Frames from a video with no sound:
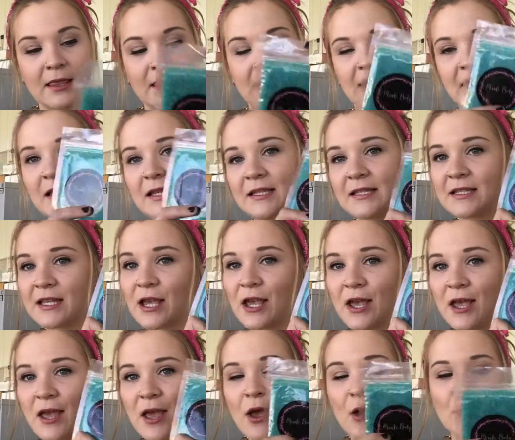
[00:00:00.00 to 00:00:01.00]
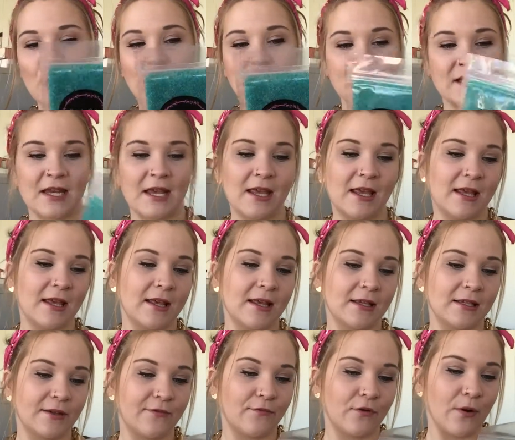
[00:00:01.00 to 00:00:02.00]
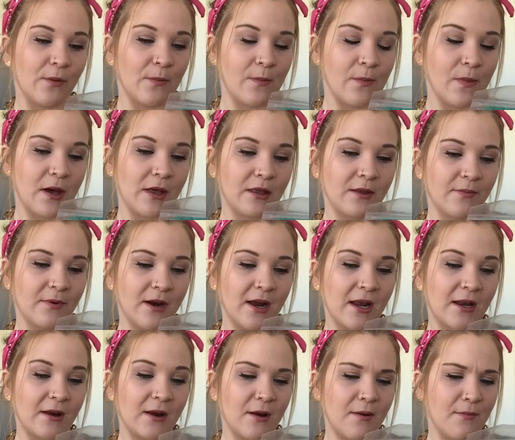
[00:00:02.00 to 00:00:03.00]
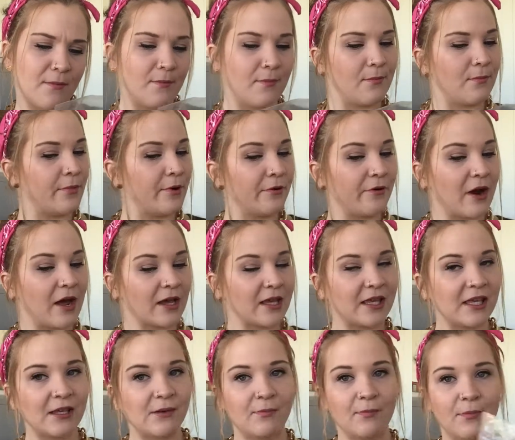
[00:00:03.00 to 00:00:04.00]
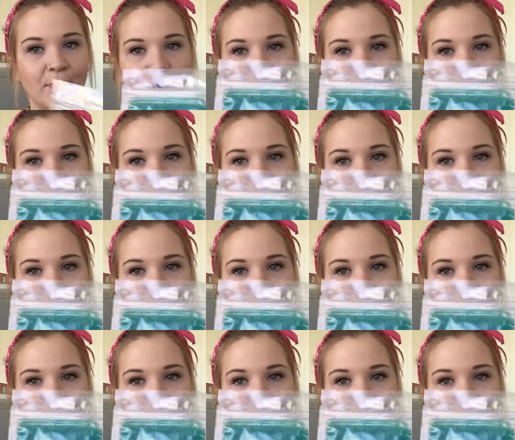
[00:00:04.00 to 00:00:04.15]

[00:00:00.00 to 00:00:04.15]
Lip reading: this, which is from the brand Meraki